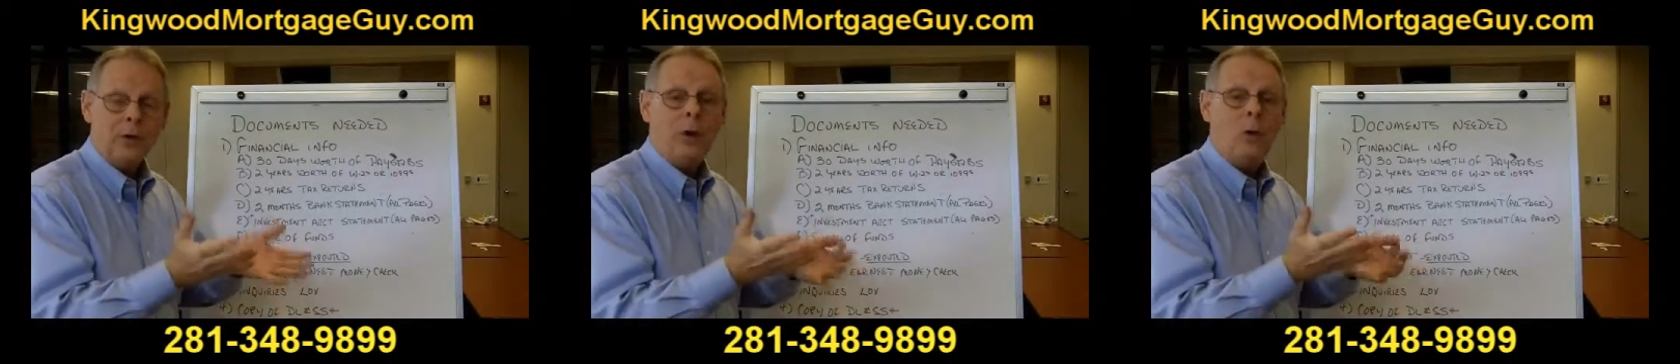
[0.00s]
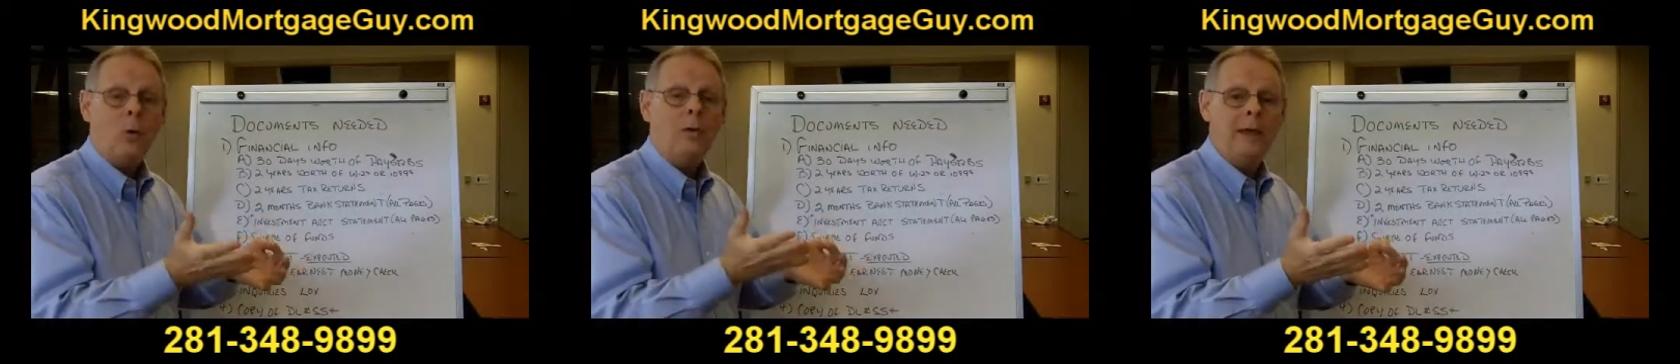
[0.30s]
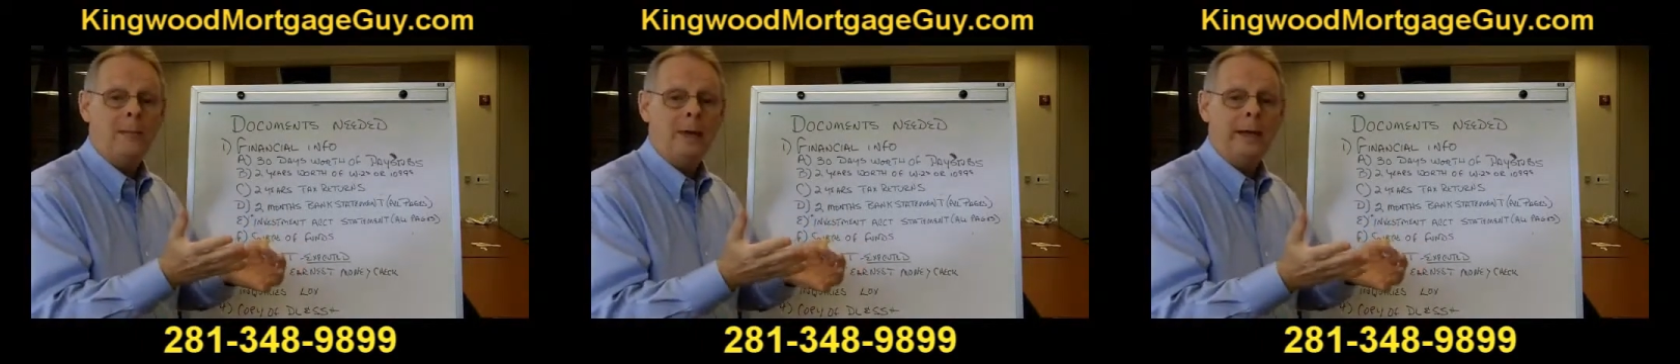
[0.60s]
They're going to
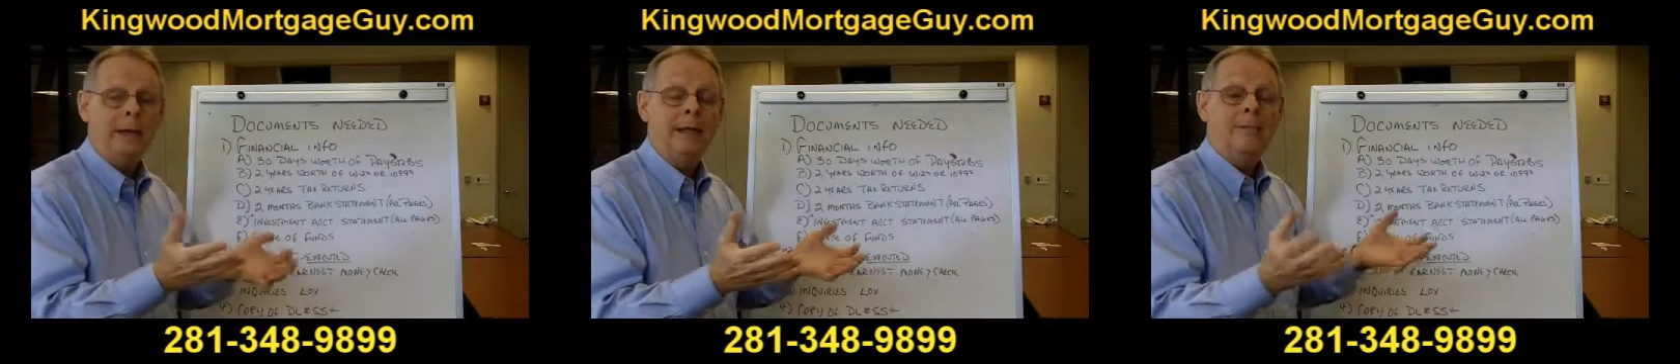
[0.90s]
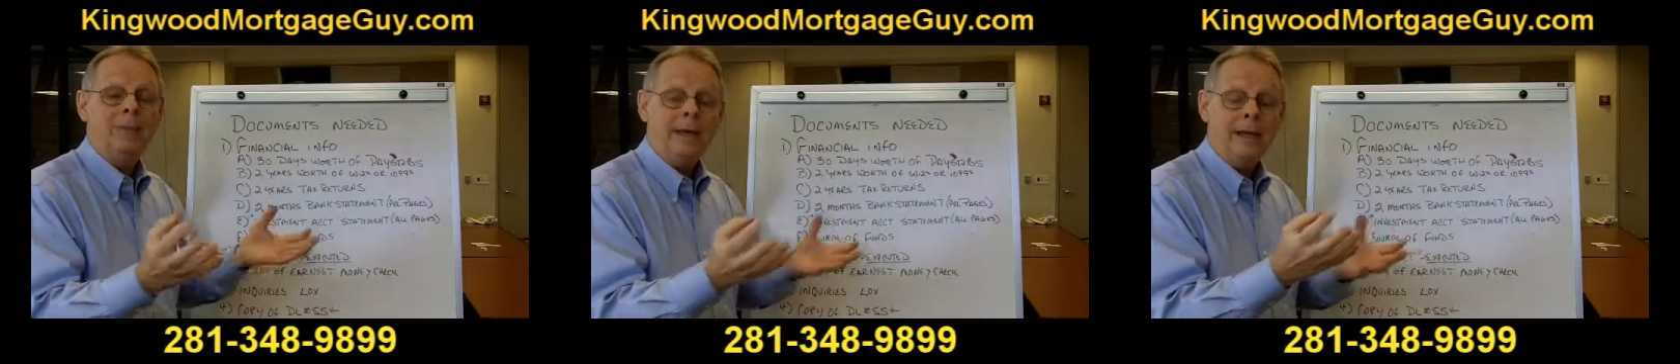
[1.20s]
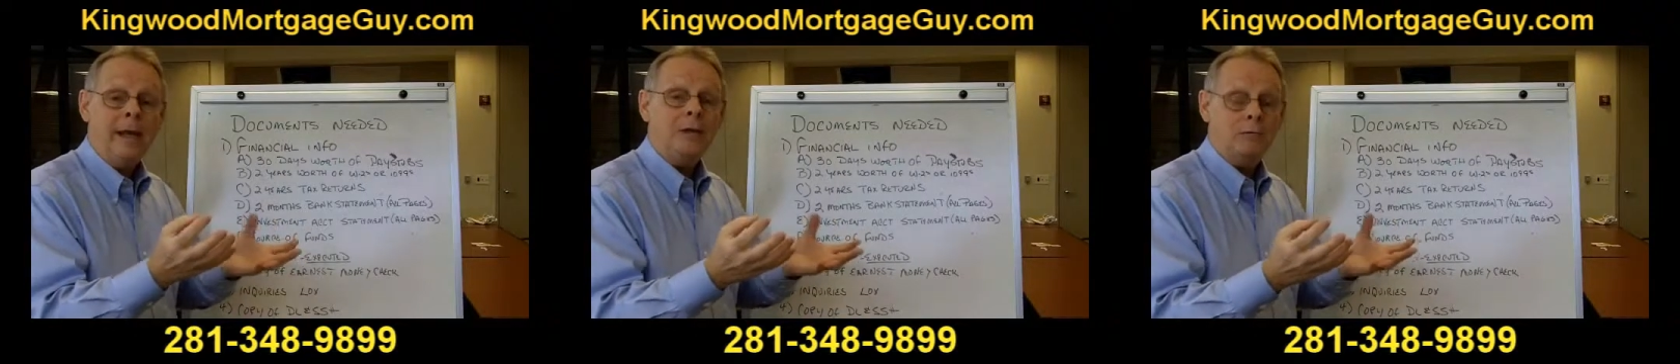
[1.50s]
hold that money
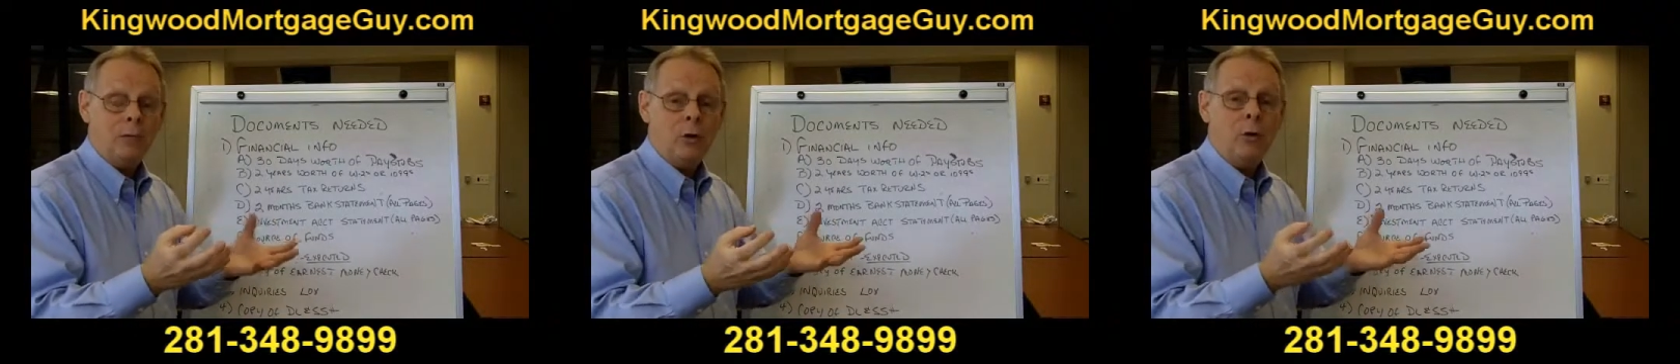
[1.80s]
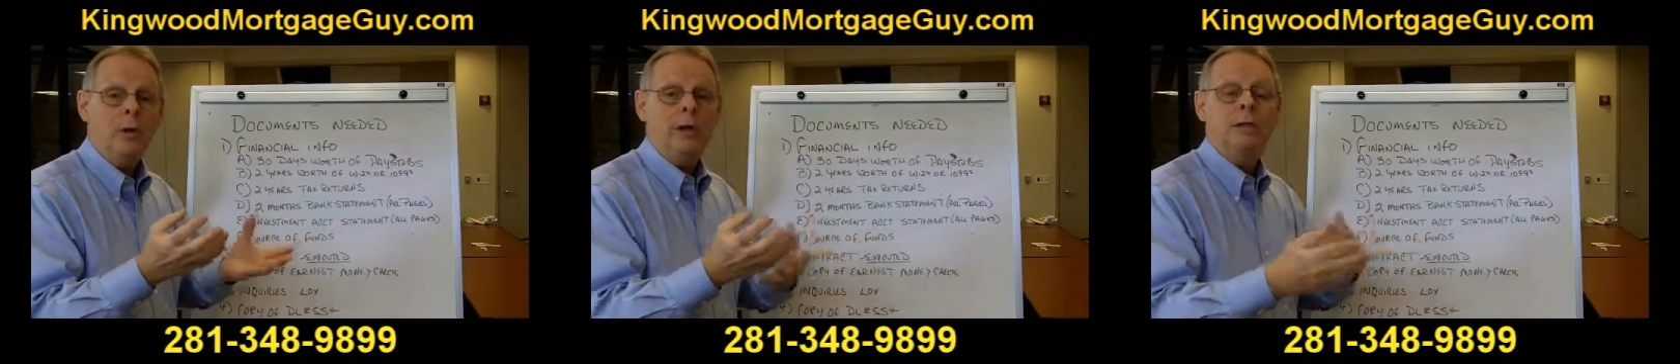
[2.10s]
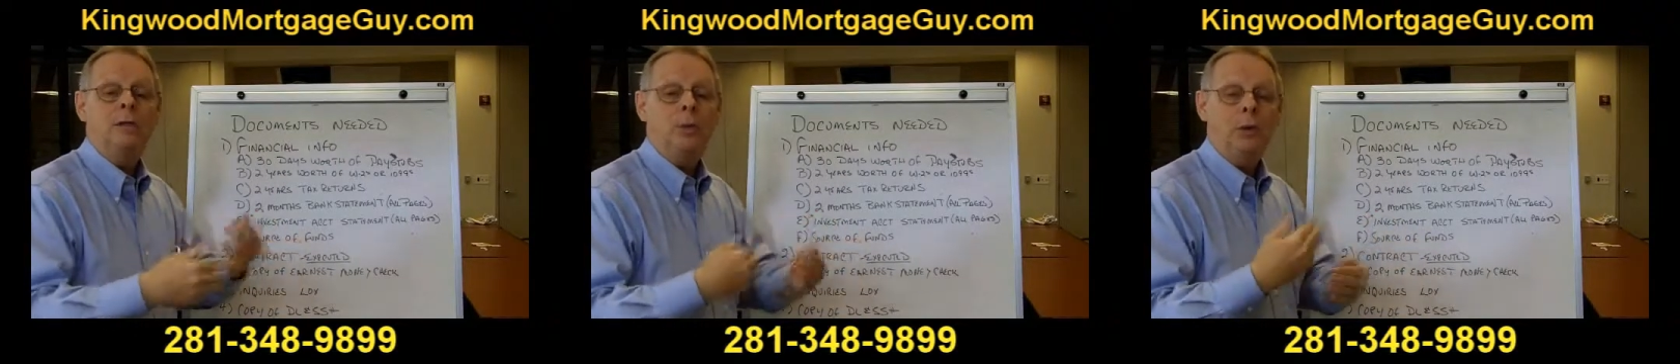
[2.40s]
in escrow
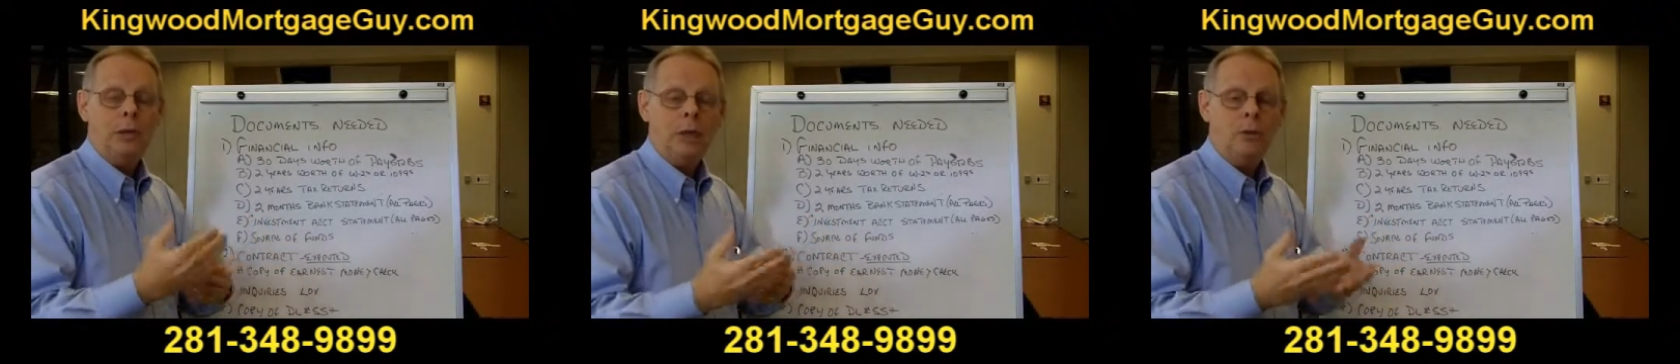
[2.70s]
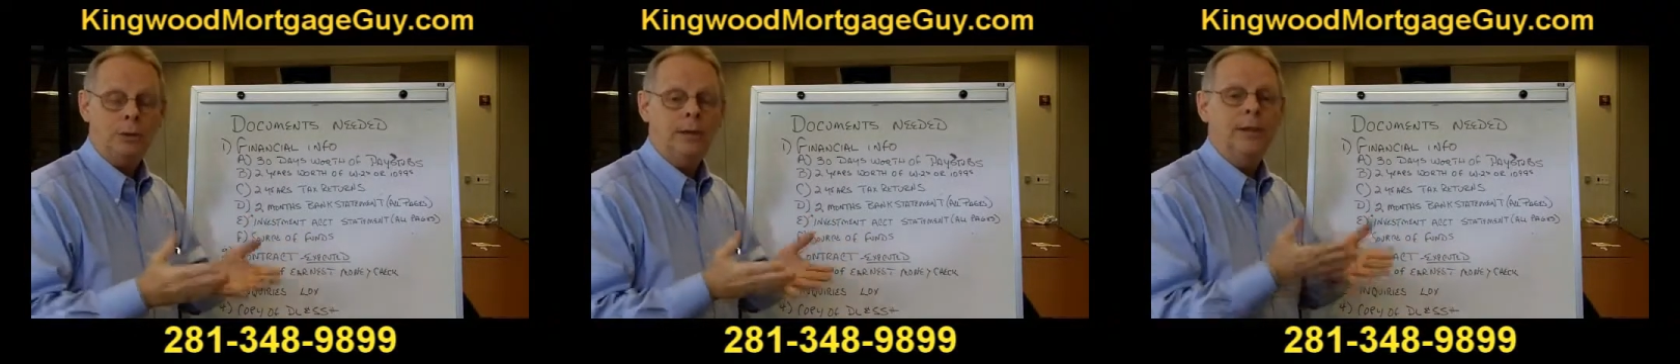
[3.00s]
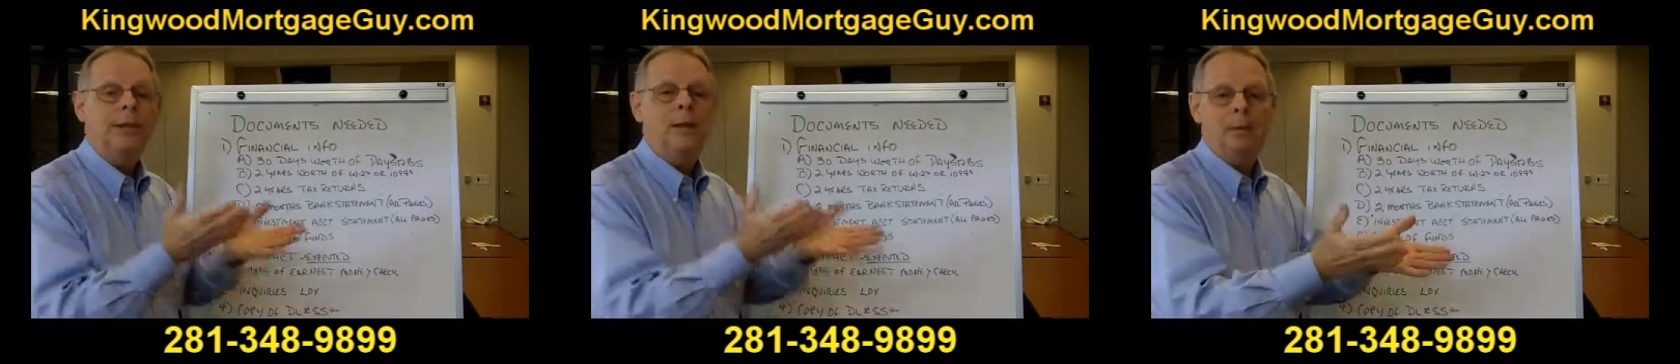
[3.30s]
until we close, and
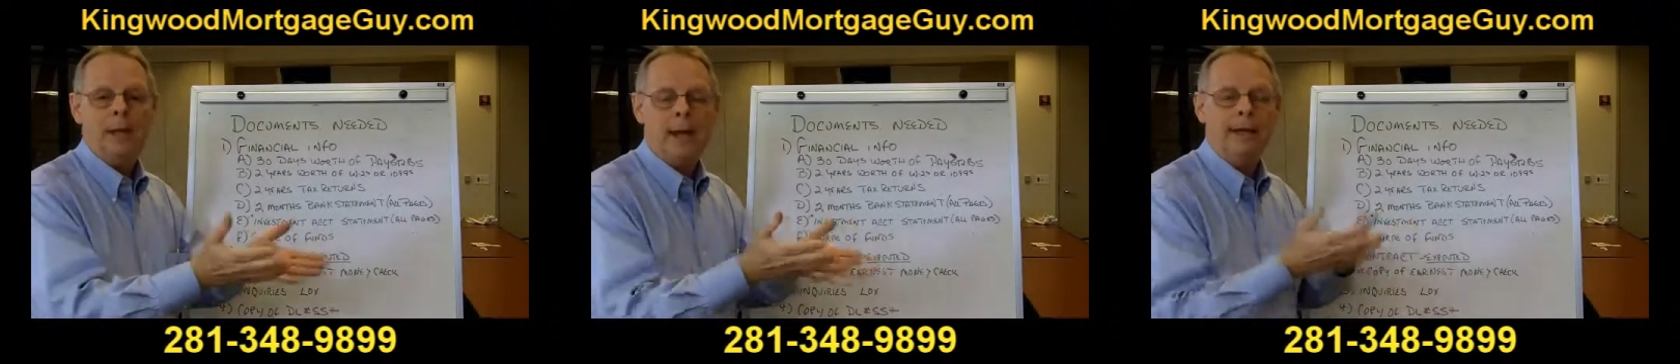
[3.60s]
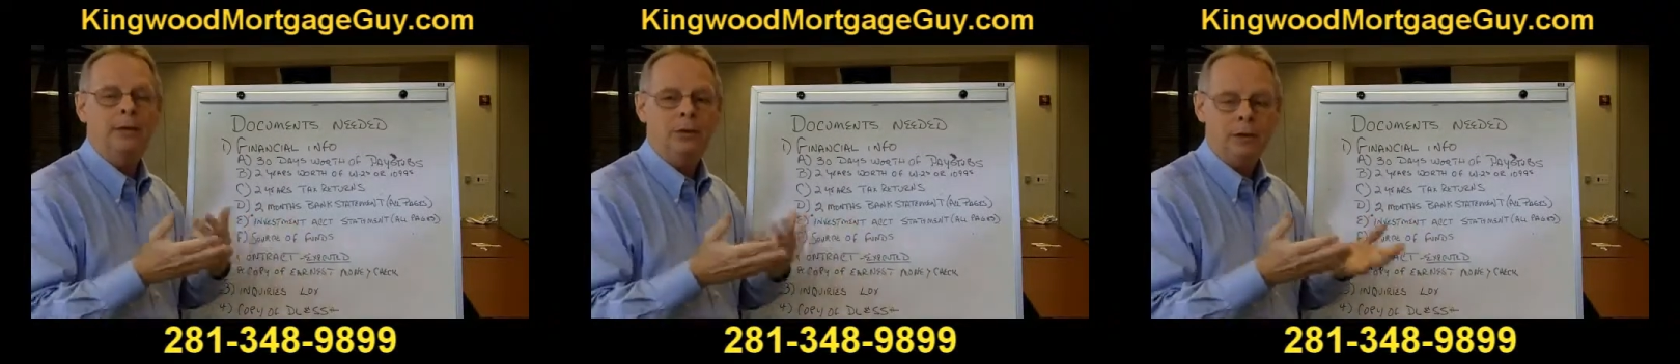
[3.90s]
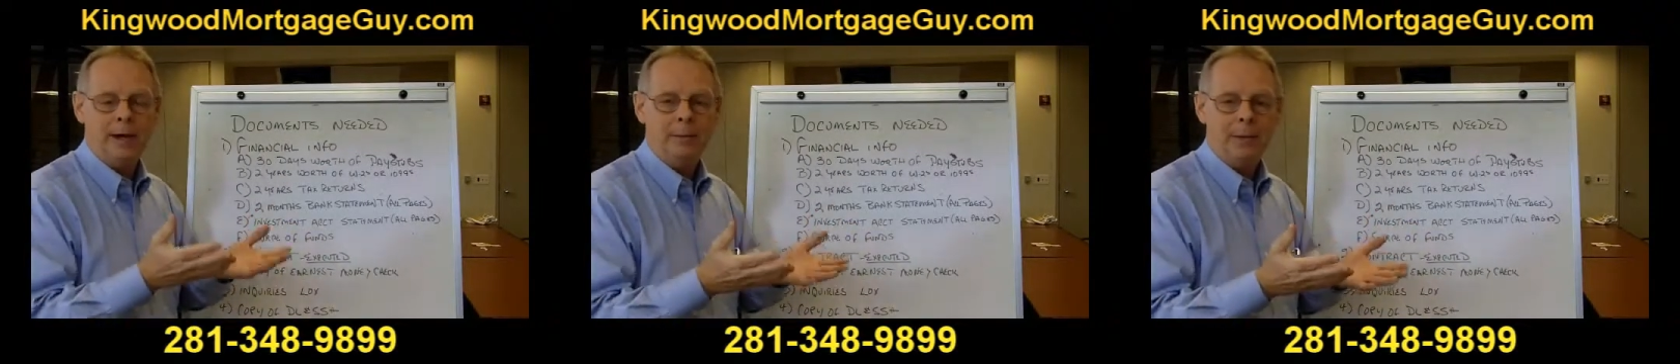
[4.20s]
then they apply it to
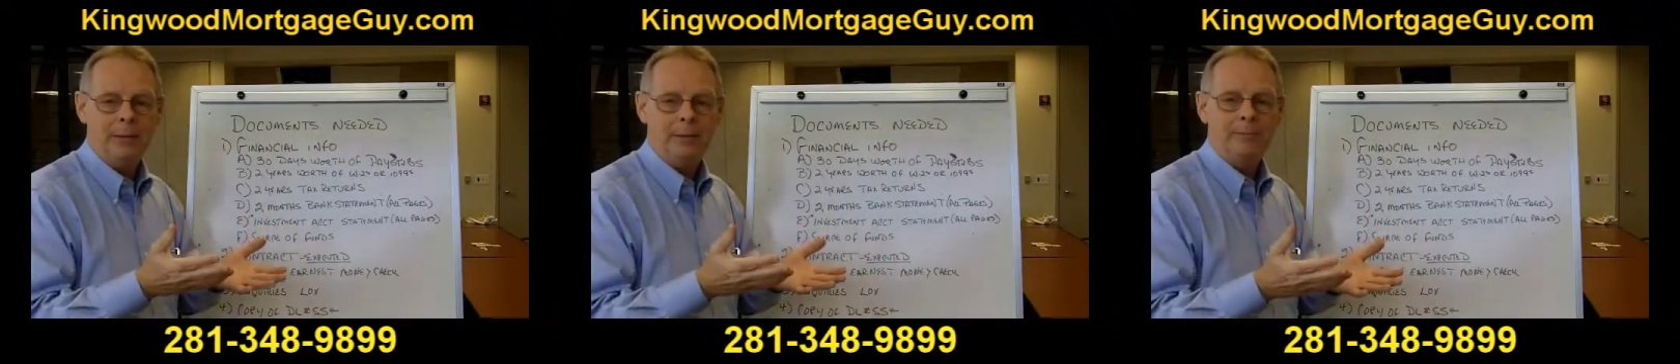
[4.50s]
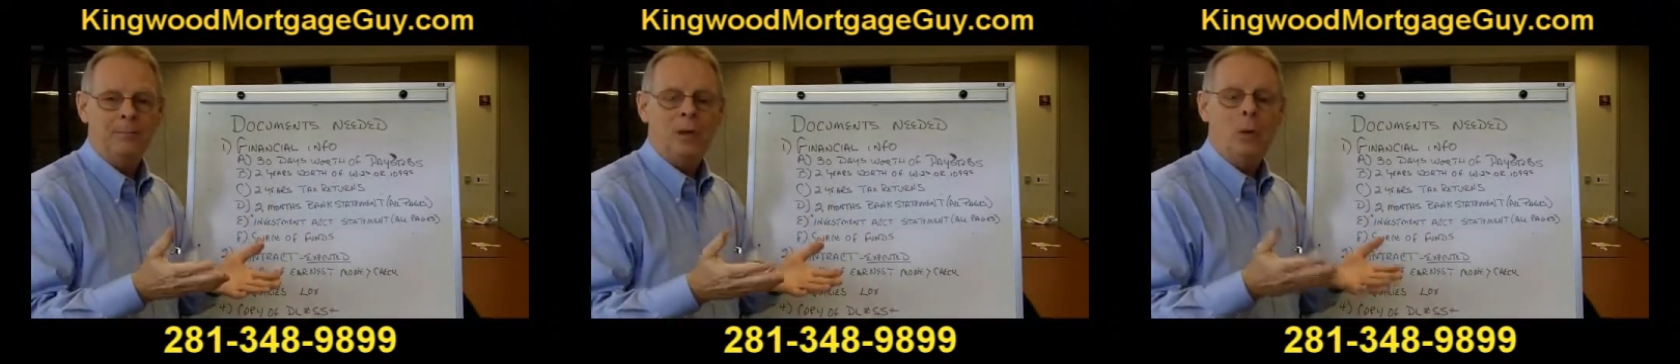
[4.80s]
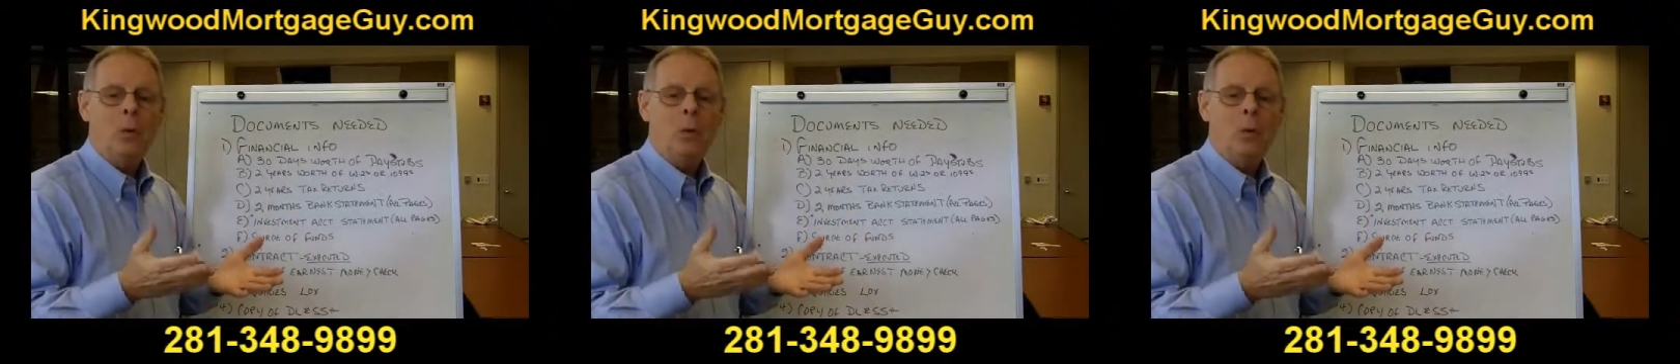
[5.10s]
your down payment.